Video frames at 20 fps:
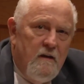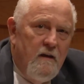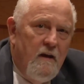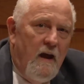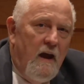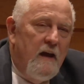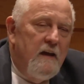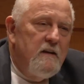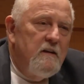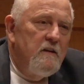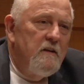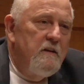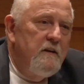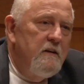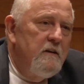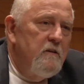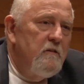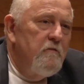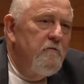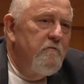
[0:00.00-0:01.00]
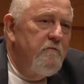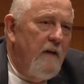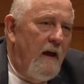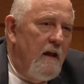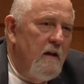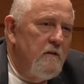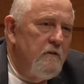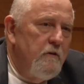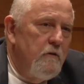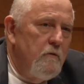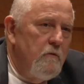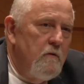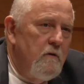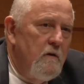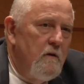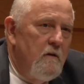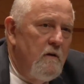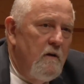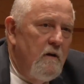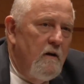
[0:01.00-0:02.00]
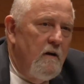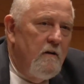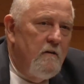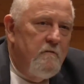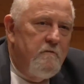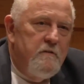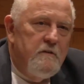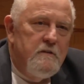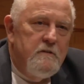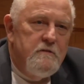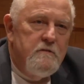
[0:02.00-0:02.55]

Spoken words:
had little value of